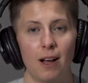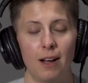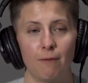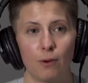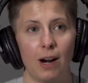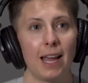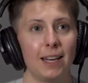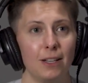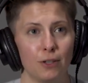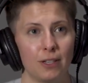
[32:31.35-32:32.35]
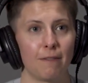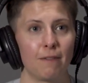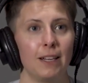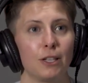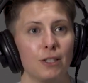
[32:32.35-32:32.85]
varieties or
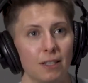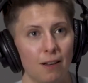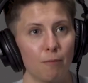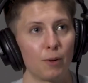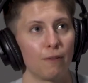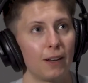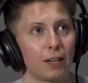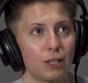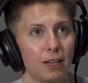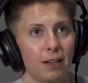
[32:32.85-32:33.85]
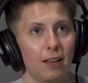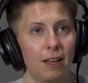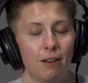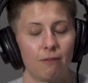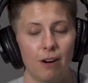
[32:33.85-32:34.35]
definitions of perfection,
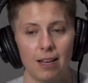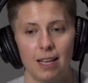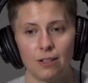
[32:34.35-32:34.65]
right?